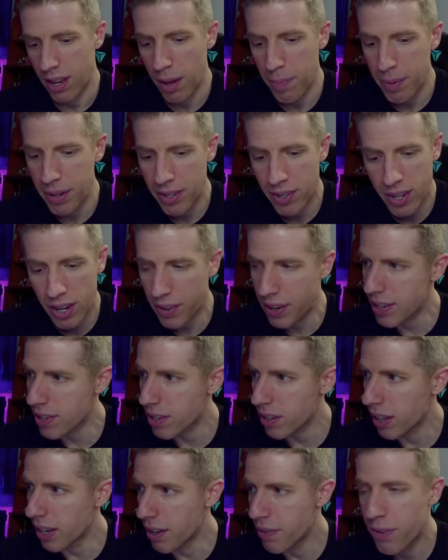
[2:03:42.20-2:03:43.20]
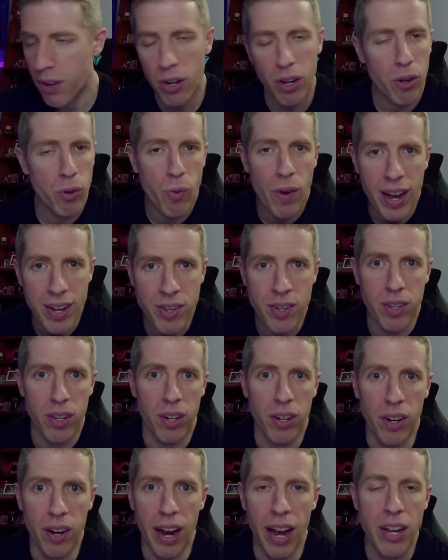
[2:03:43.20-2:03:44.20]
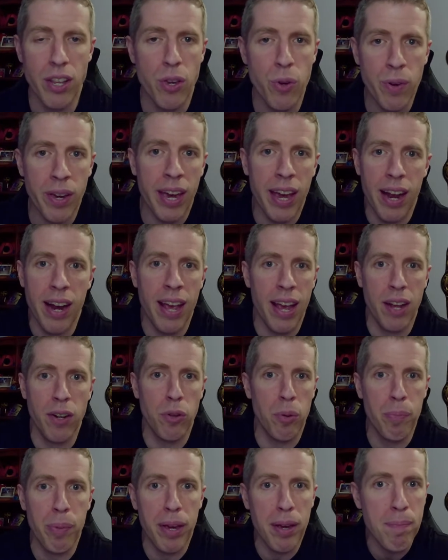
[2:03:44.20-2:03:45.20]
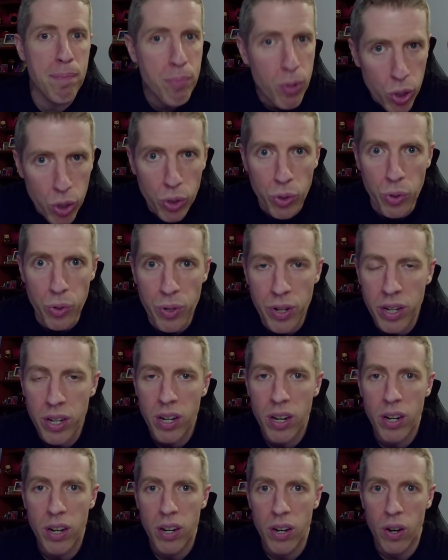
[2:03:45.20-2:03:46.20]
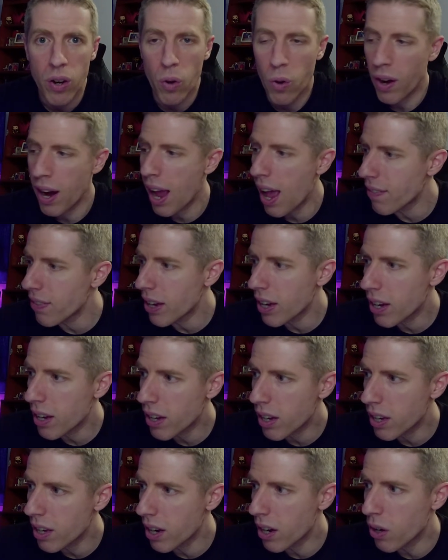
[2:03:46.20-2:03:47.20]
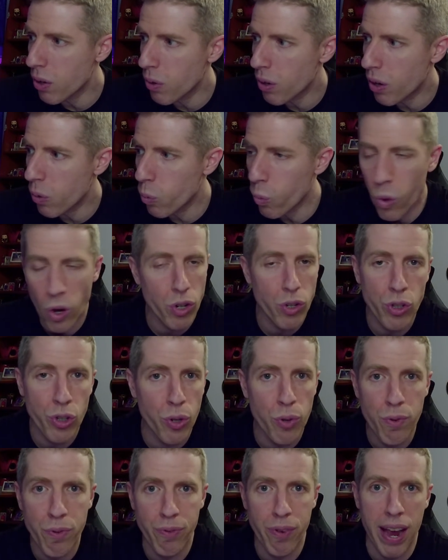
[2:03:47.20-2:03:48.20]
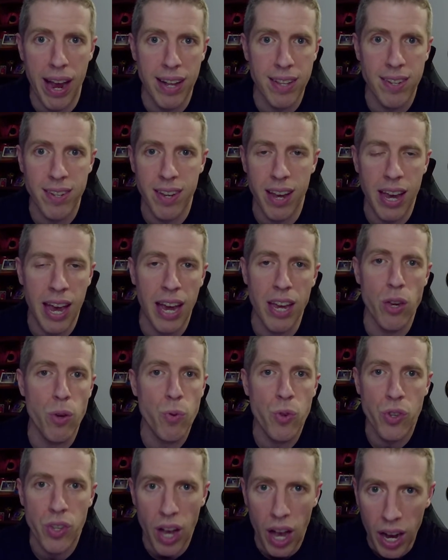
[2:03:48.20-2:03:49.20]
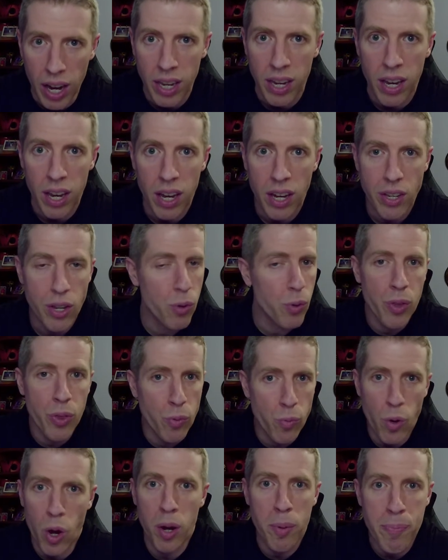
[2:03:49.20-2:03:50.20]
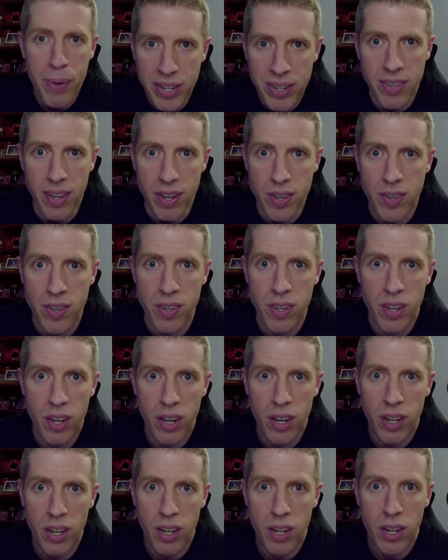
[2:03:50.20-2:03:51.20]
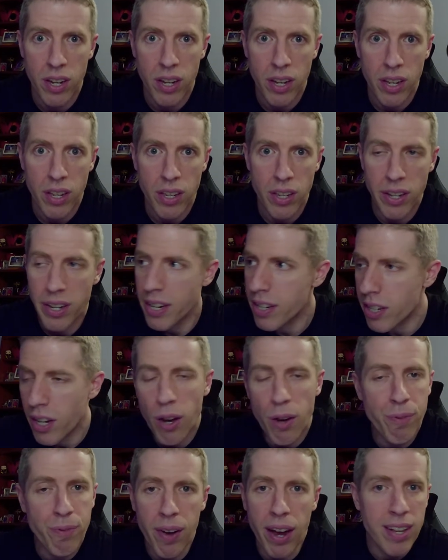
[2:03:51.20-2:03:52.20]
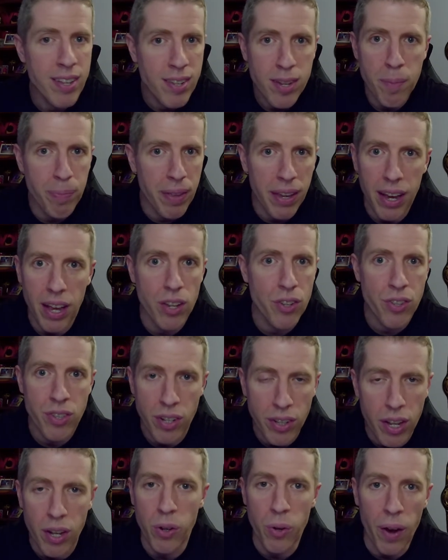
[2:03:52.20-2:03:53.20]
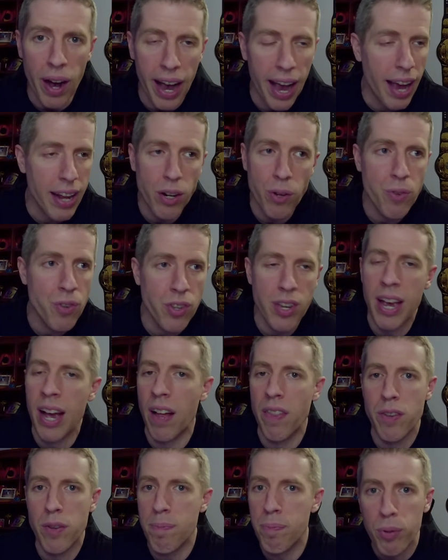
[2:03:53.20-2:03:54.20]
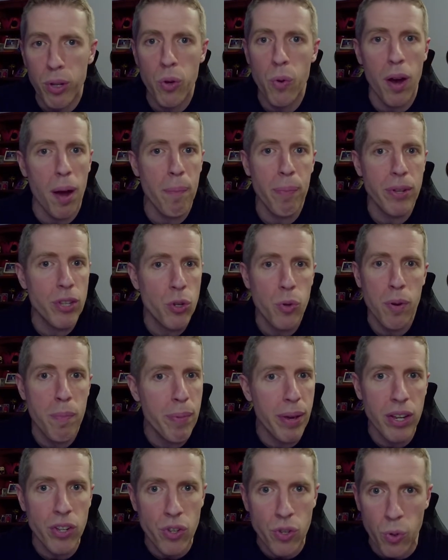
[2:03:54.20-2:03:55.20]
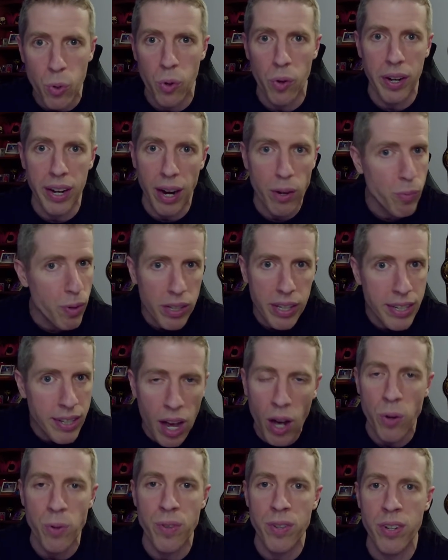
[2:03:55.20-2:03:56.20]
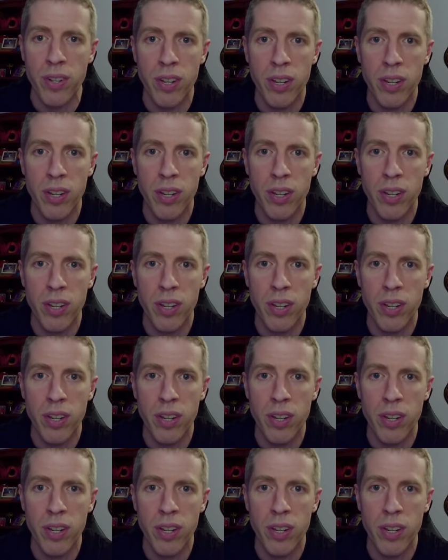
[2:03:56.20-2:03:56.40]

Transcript: I mean, seriously, if you're a wrestler and you can't handle being booed, or having, you know, one or two fans say, hey, you suck, you're in the wrong business. You need to go find something else to do. I, I don't see how this blew up into a big story. I really don't.